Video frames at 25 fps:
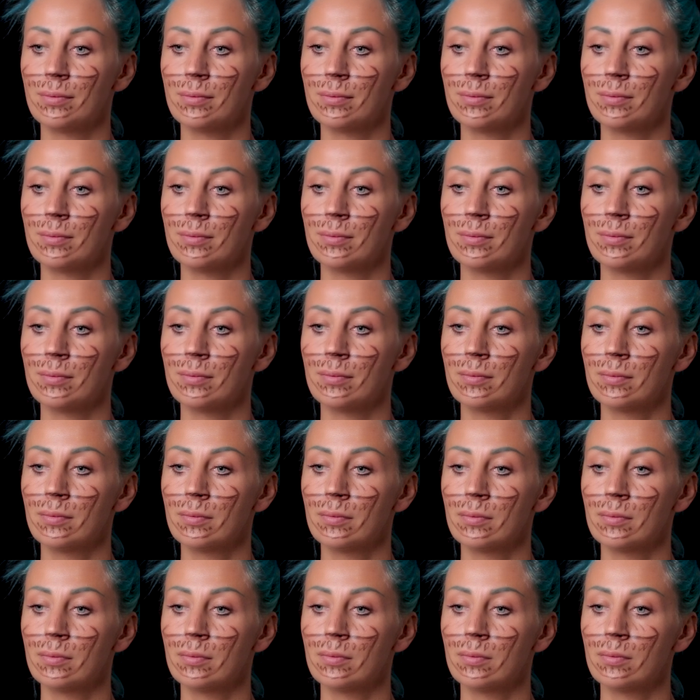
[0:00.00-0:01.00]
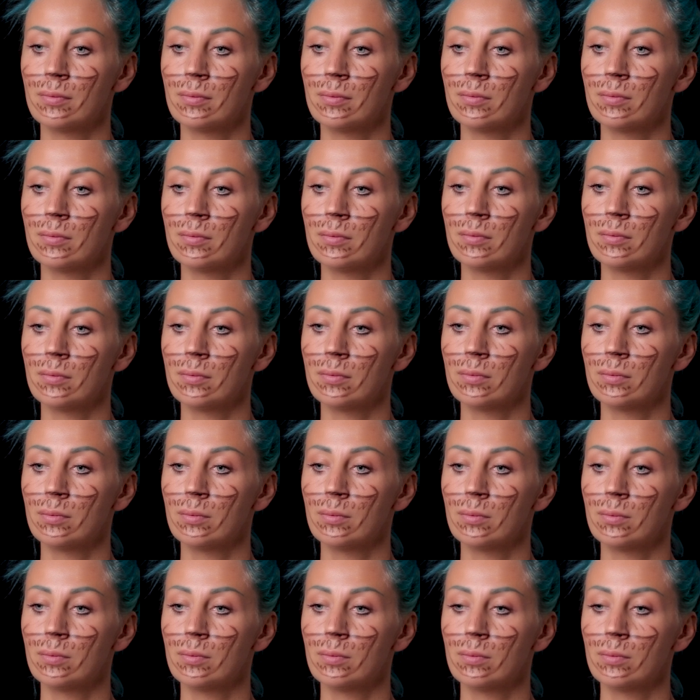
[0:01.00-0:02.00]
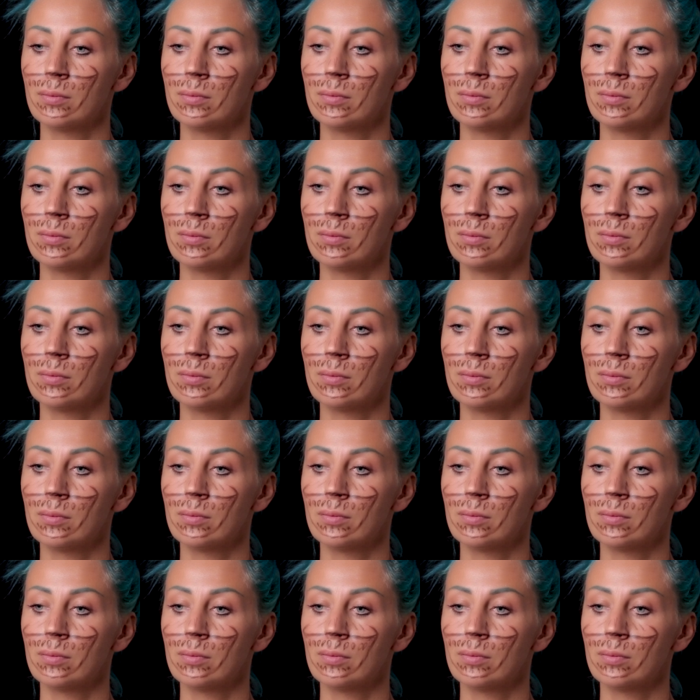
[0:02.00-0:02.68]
No one is speaking in this clip.